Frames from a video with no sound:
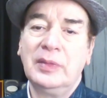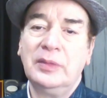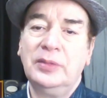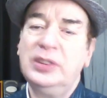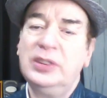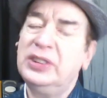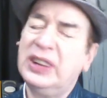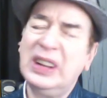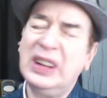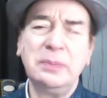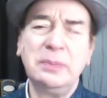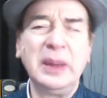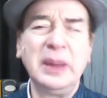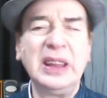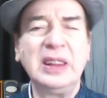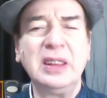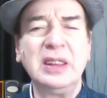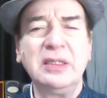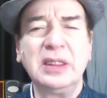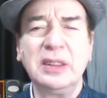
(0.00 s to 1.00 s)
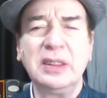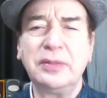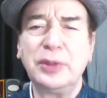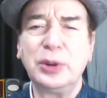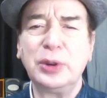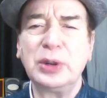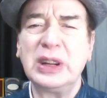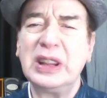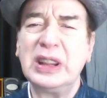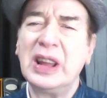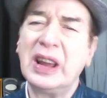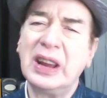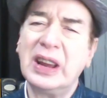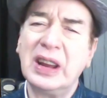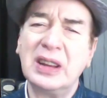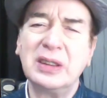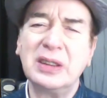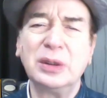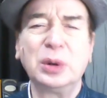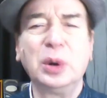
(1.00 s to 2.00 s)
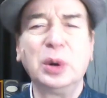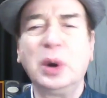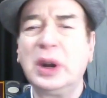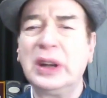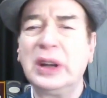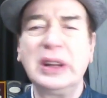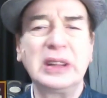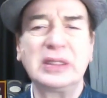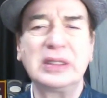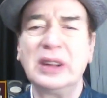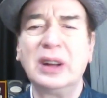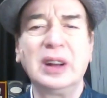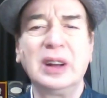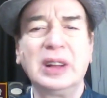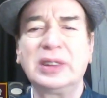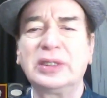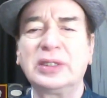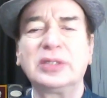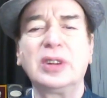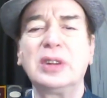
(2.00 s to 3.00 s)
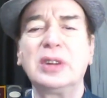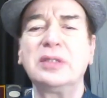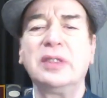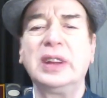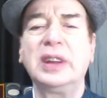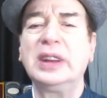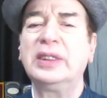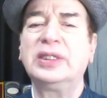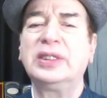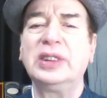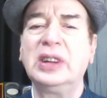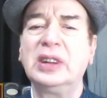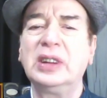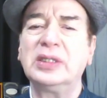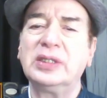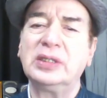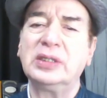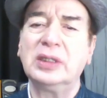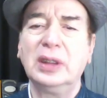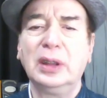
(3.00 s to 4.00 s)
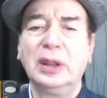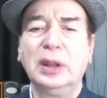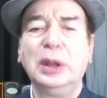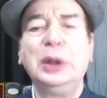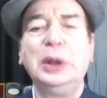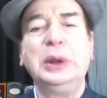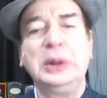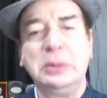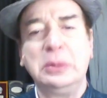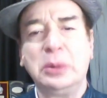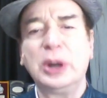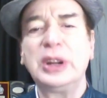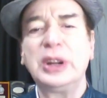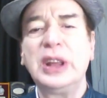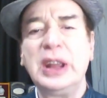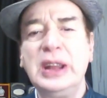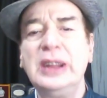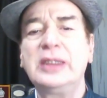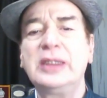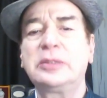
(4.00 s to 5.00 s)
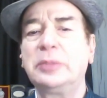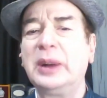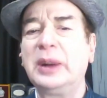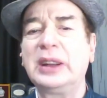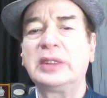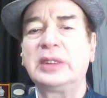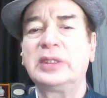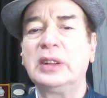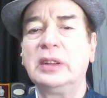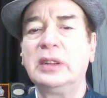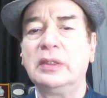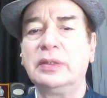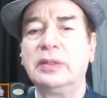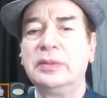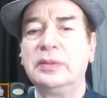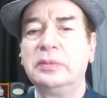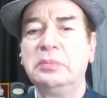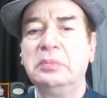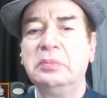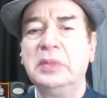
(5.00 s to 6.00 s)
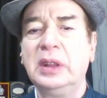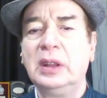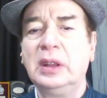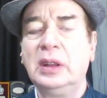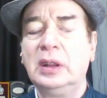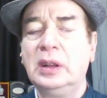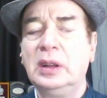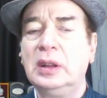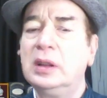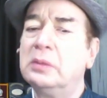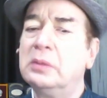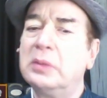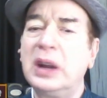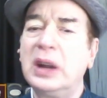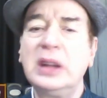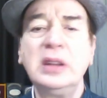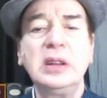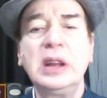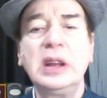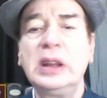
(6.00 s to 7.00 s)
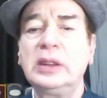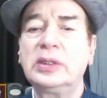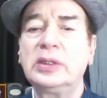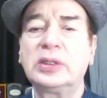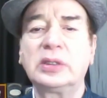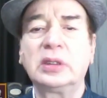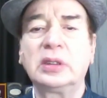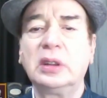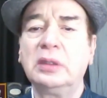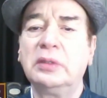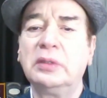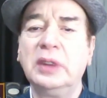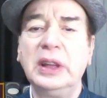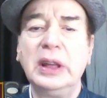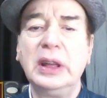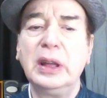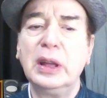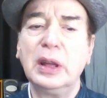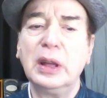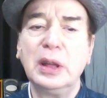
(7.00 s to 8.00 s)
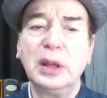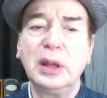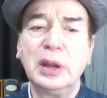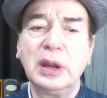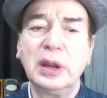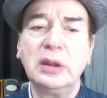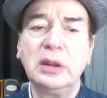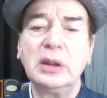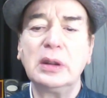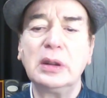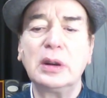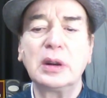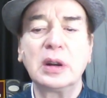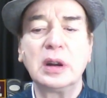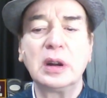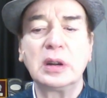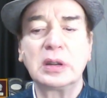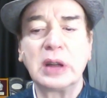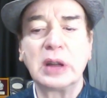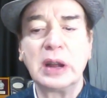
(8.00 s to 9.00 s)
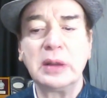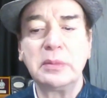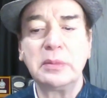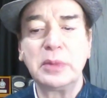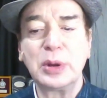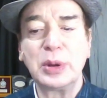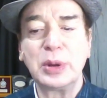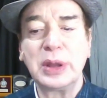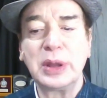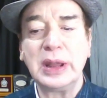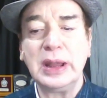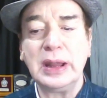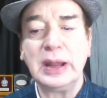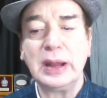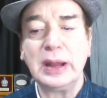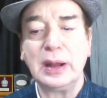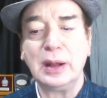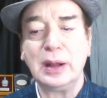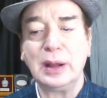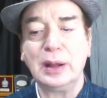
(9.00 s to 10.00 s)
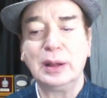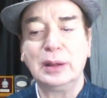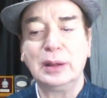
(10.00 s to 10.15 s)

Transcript: physical pain even if you deny and you go ahead as long as it's not very serious the body heals by itself the mind takes a very longer time to heal